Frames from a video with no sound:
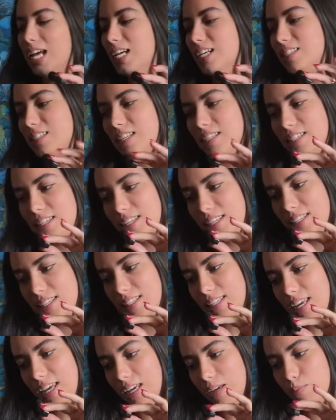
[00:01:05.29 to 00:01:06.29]
This is
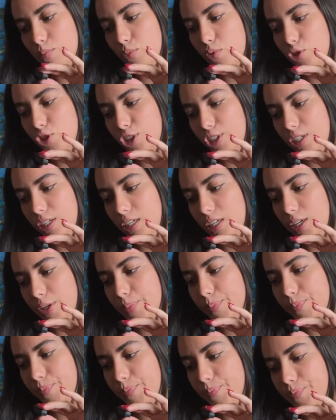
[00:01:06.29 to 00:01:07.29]
a
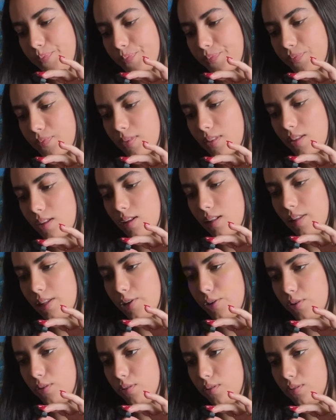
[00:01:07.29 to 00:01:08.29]
Muji
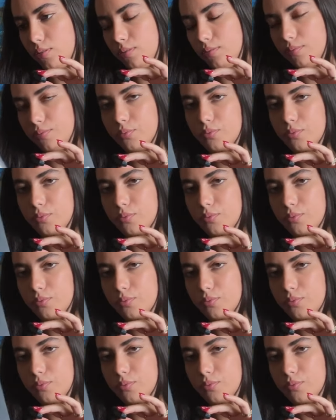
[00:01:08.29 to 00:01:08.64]
little